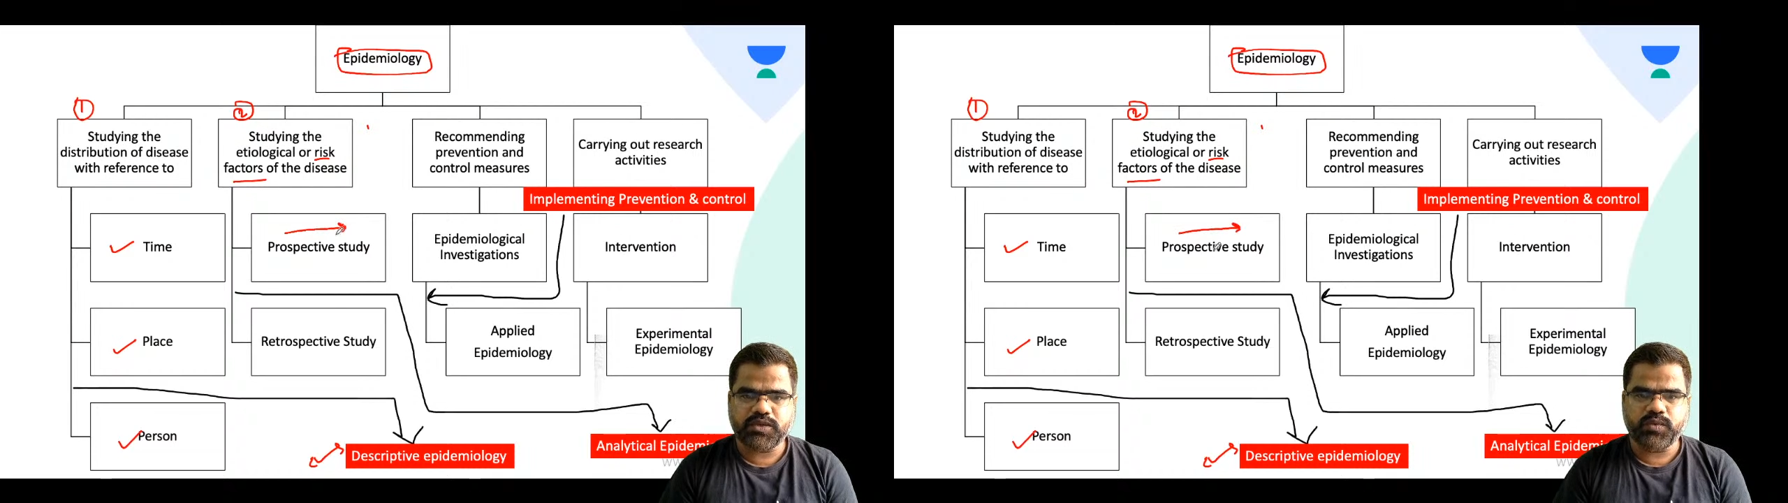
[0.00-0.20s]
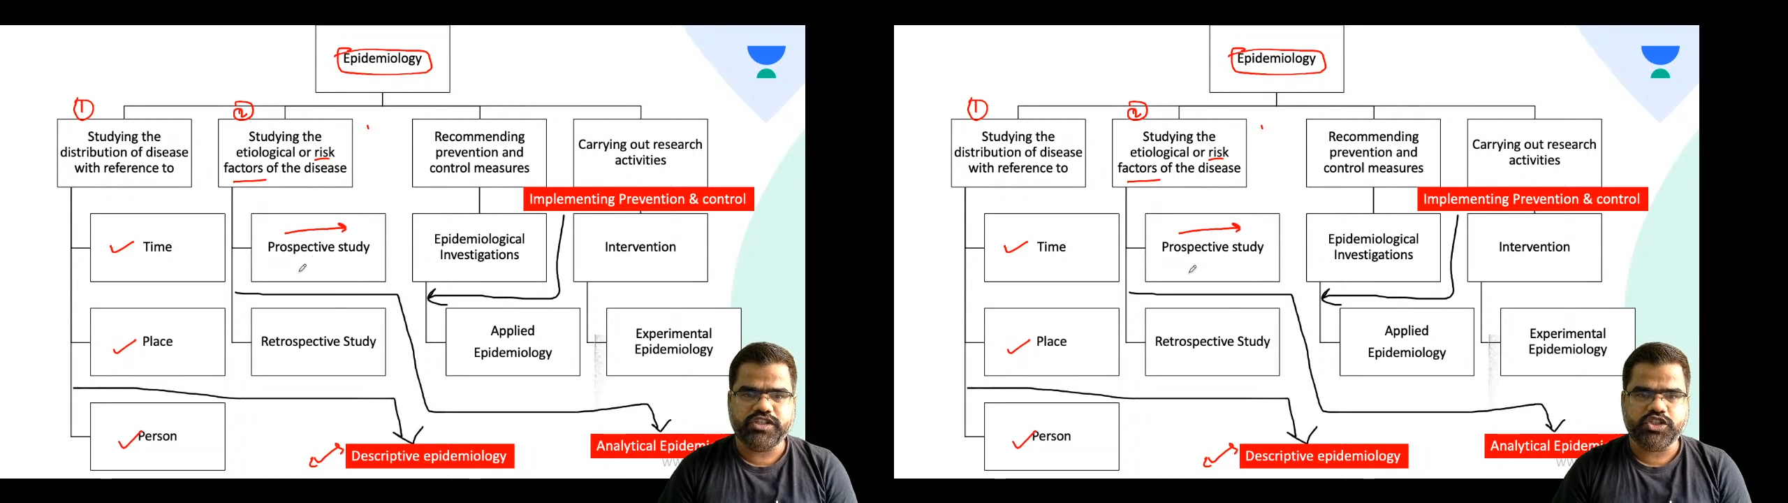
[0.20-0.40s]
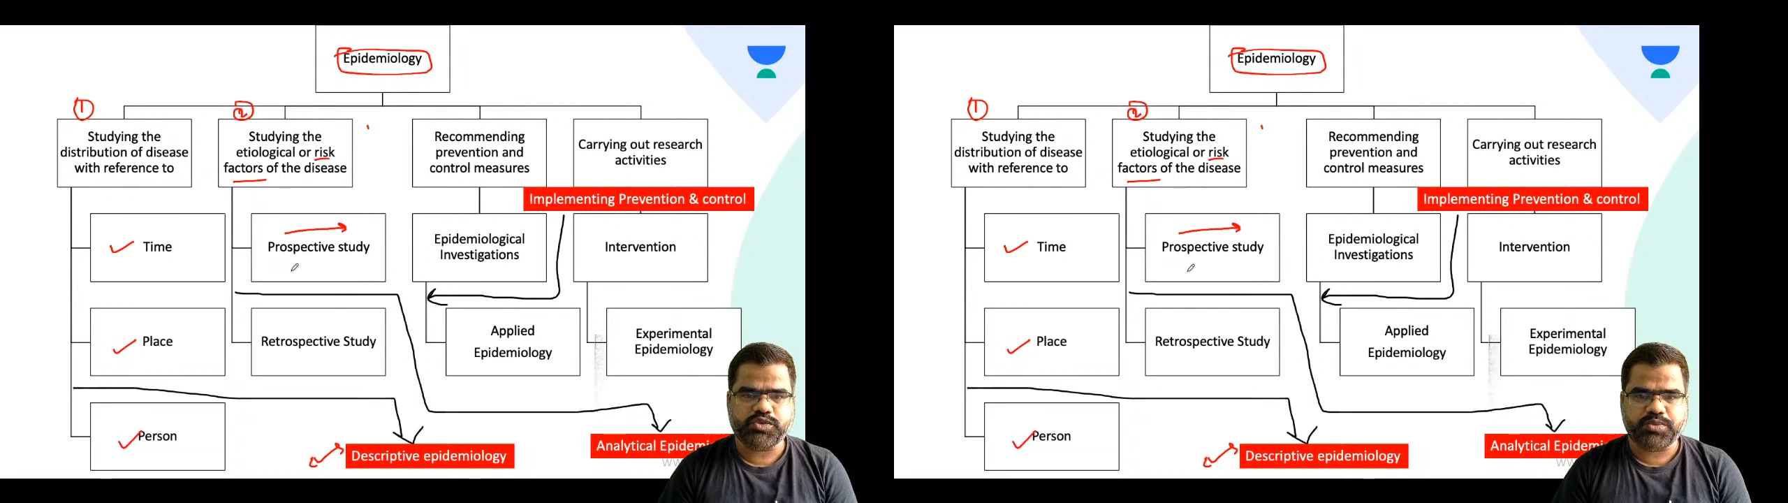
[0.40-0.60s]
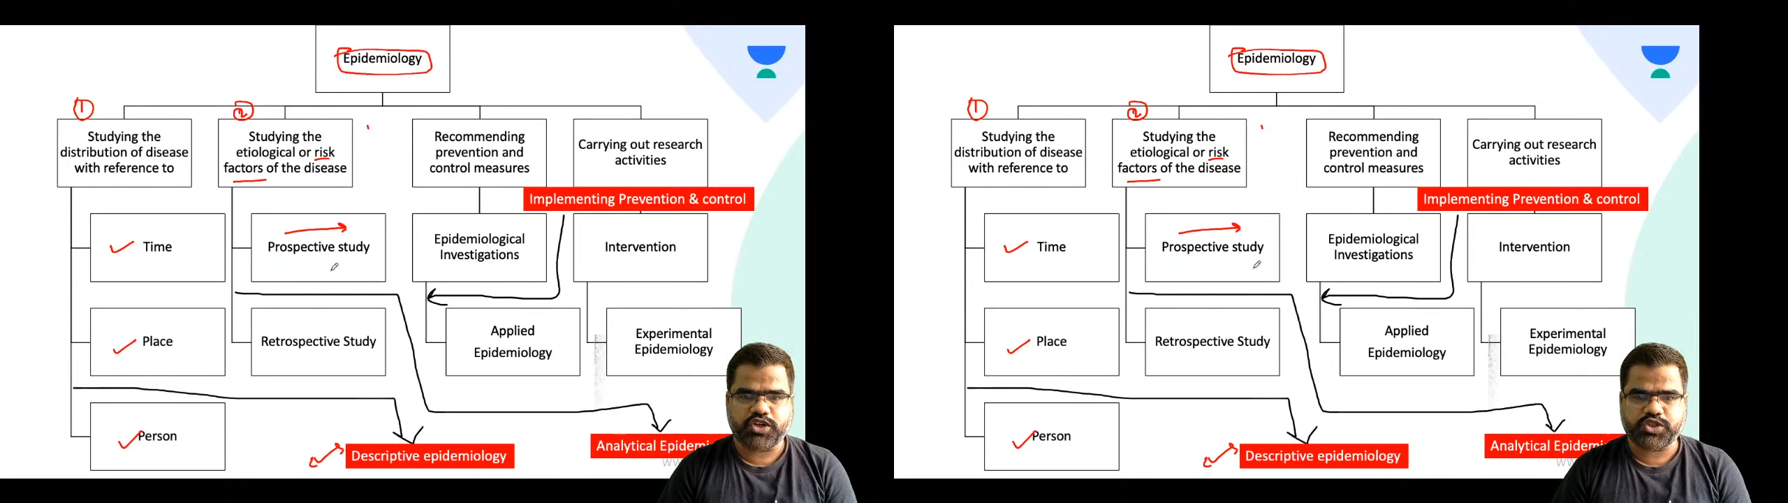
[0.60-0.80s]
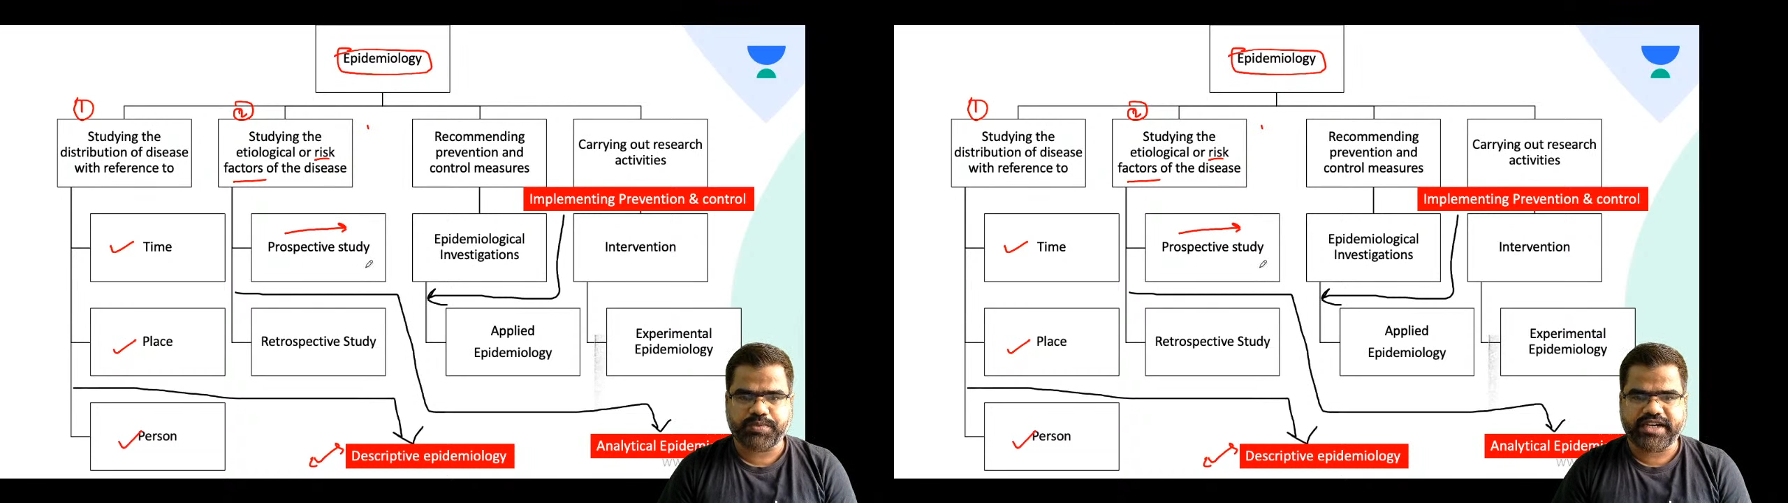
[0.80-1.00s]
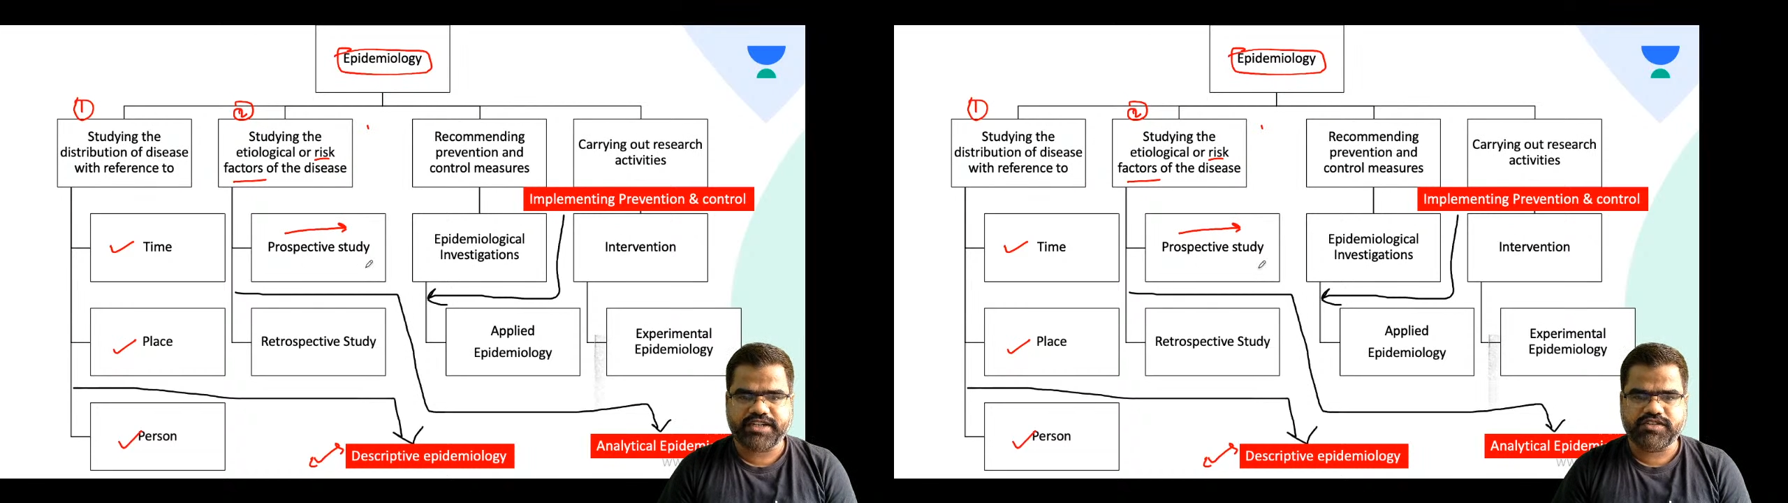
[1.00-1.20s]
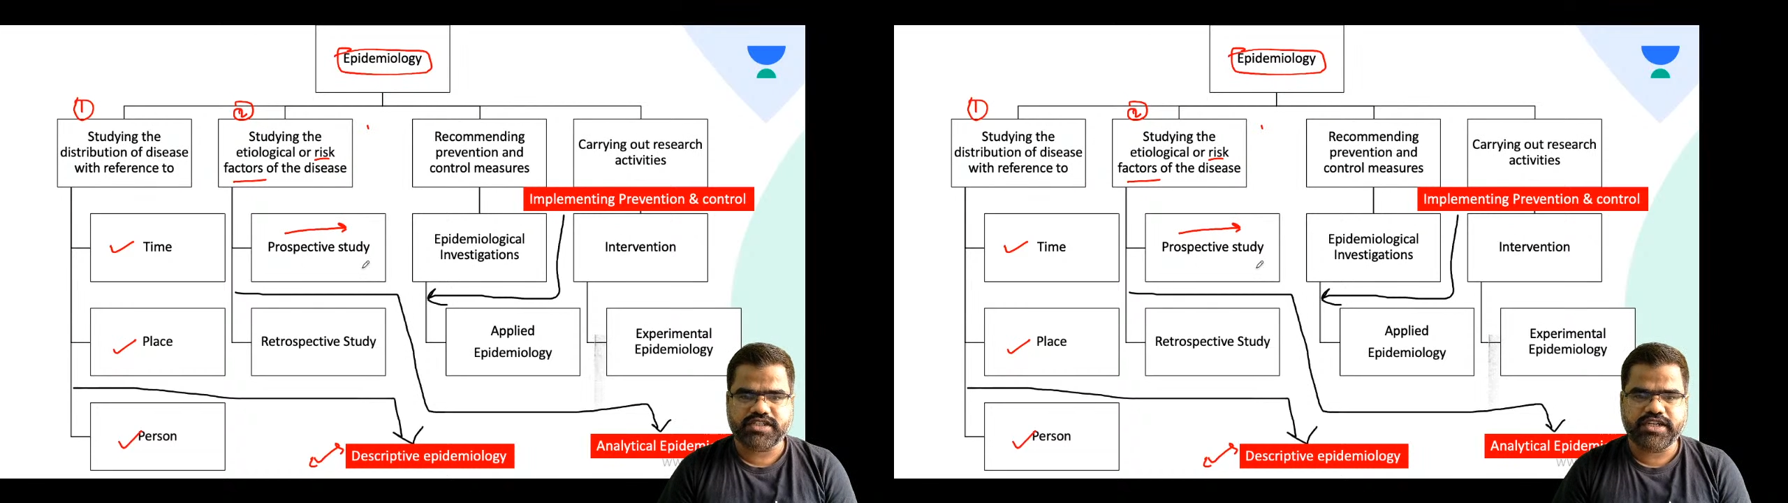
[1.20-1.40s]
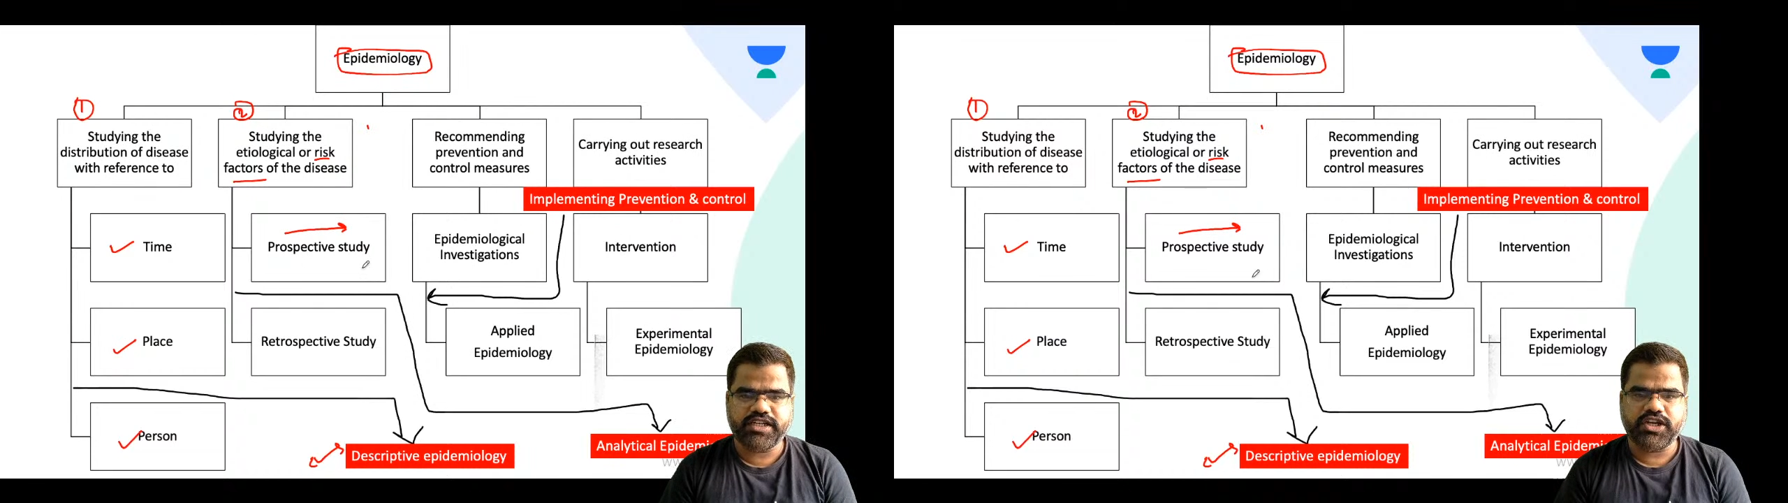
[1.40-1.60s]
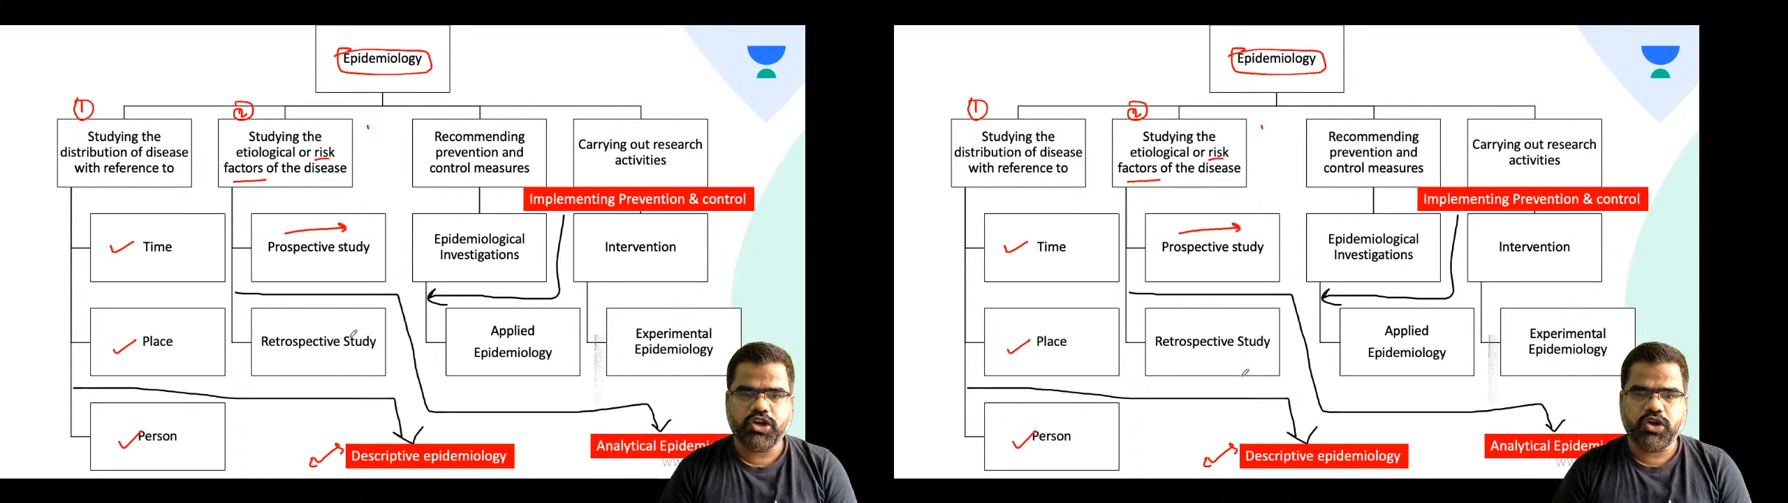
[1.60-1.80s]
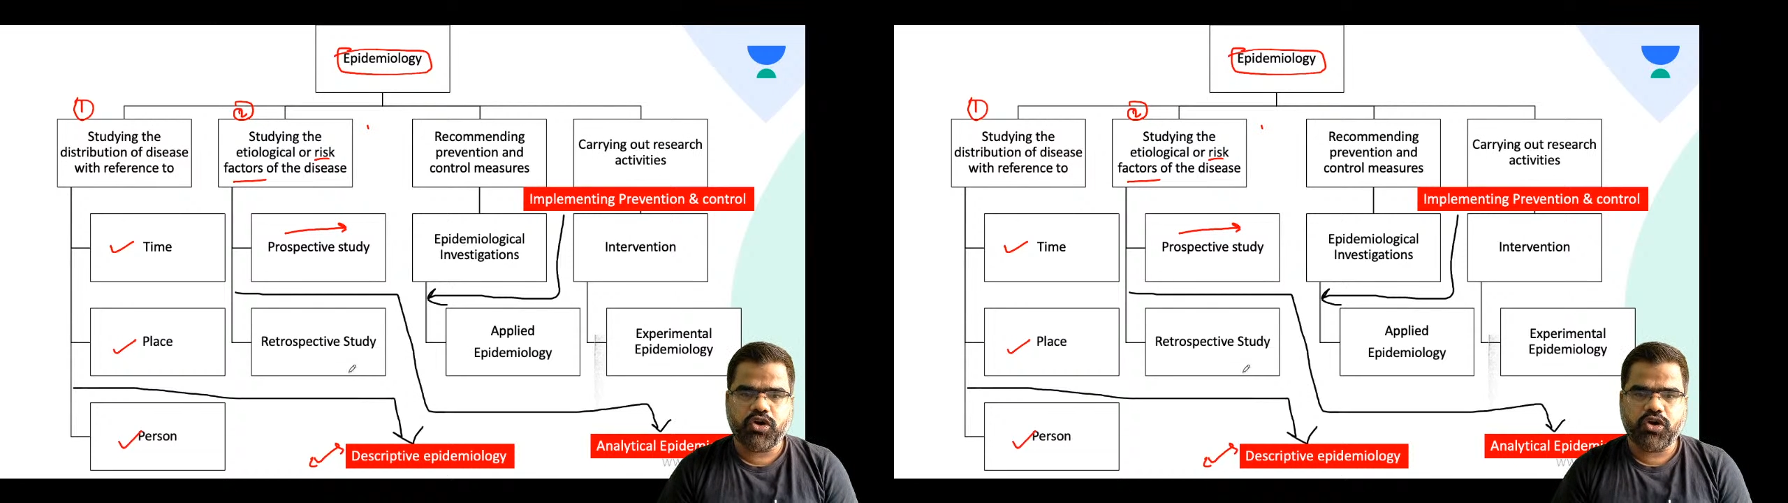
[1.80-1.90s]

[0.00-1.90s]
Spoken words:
which is prospective study,